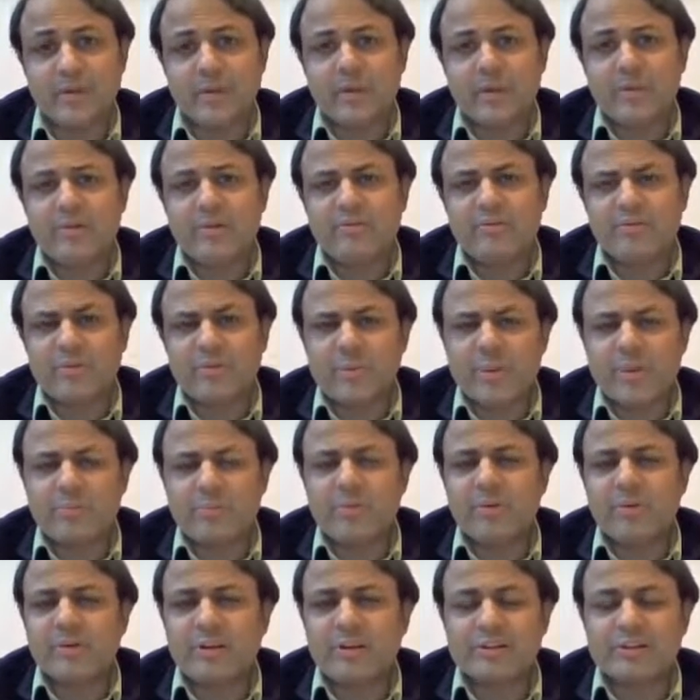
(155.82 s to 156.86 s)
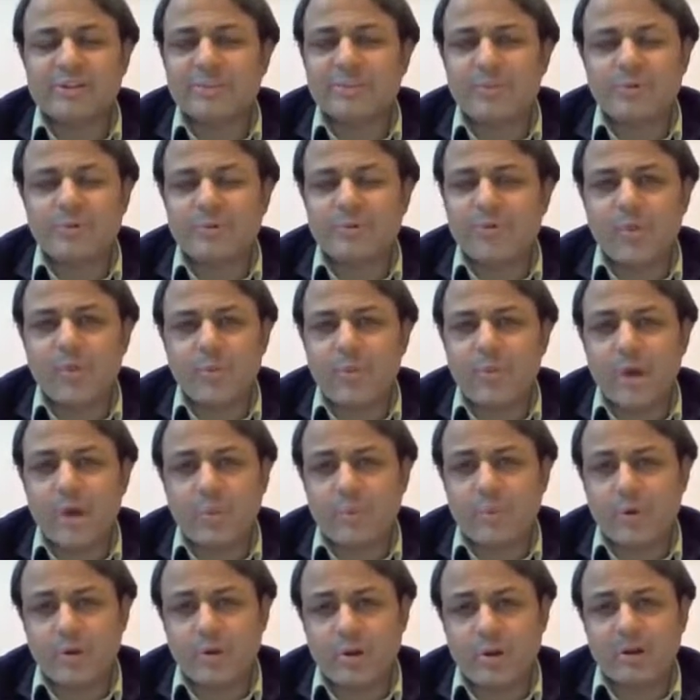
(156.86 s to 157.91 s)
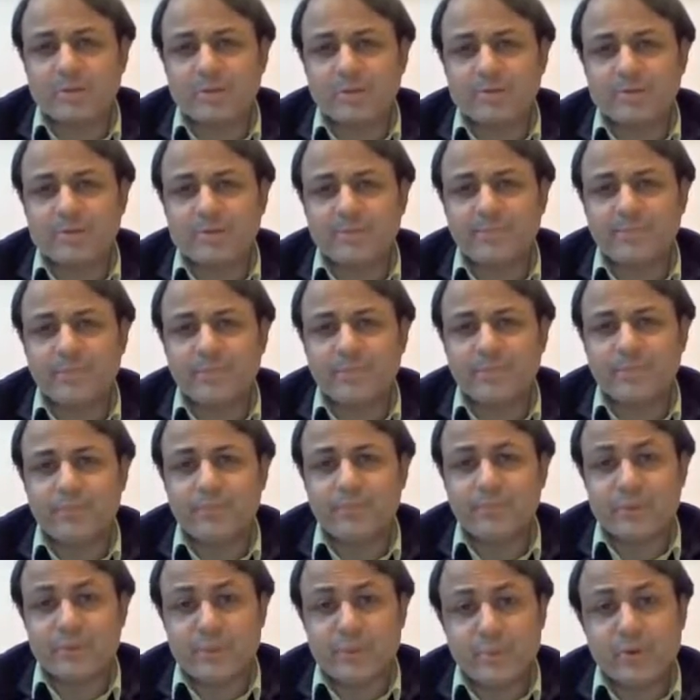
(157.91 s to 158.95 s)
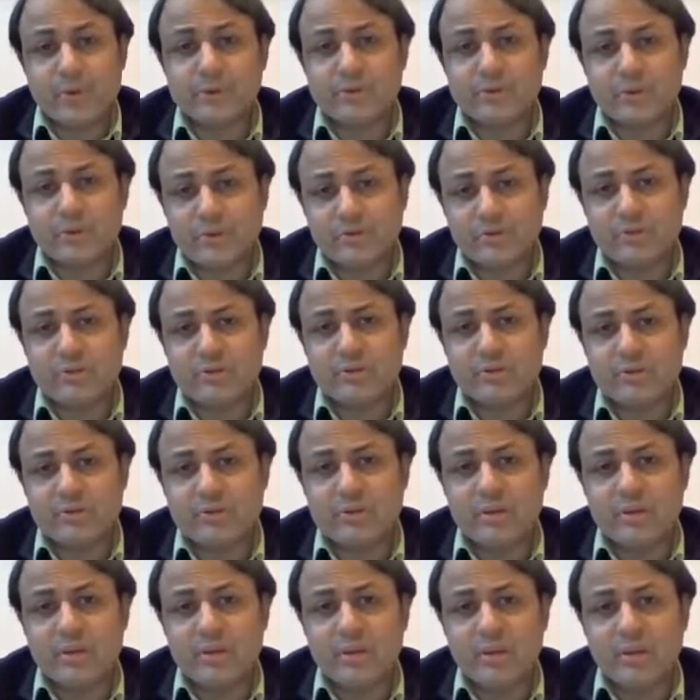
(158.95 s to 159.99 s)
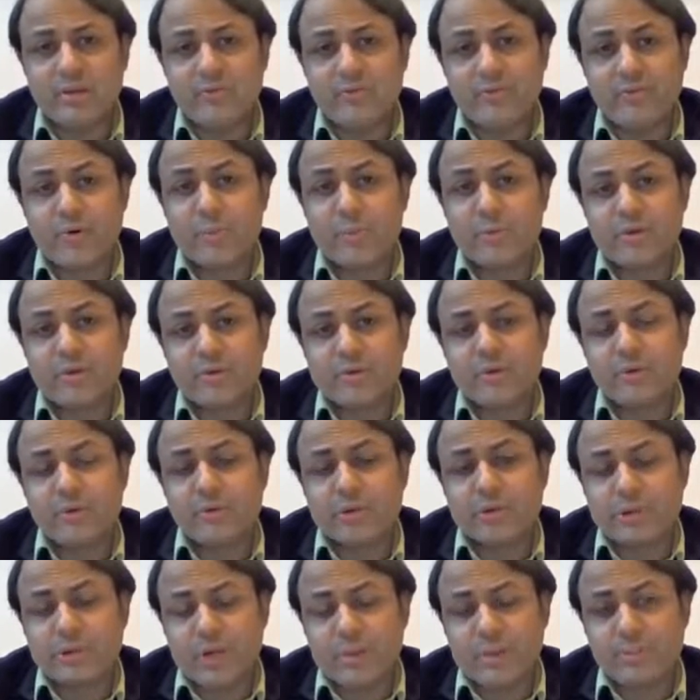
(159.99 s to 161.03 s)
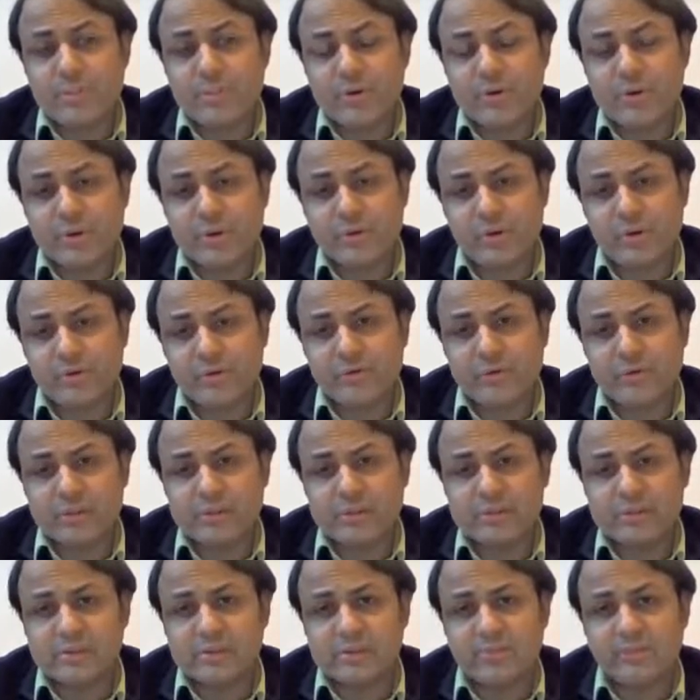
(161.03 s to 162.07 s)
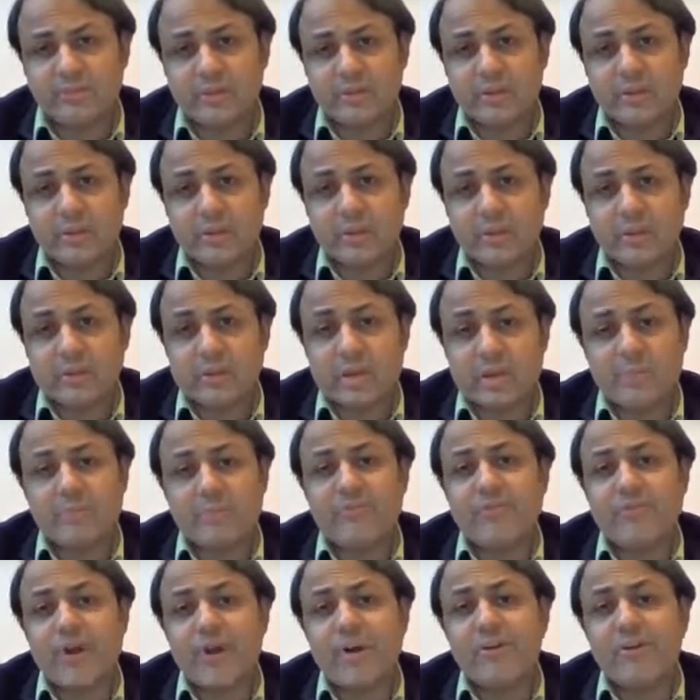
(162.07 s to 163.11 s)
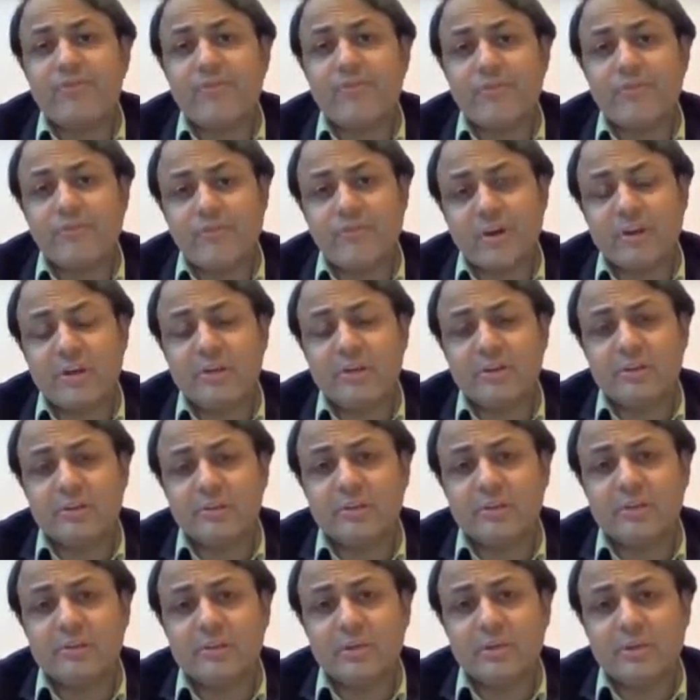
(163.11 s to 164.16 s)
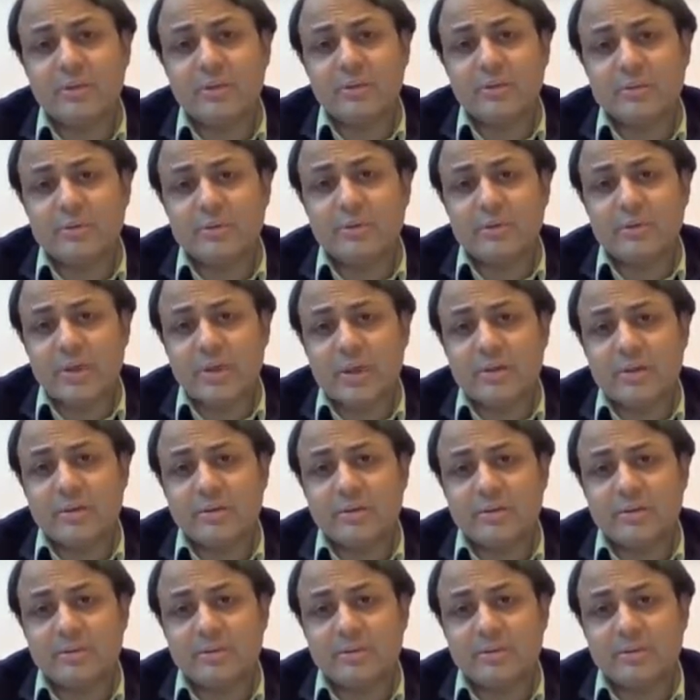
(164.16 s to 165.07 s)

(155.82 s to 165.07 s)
Remember, customers do not buy products. They buy solutions for a particular time period always. That may vary from 1 year to 10 years.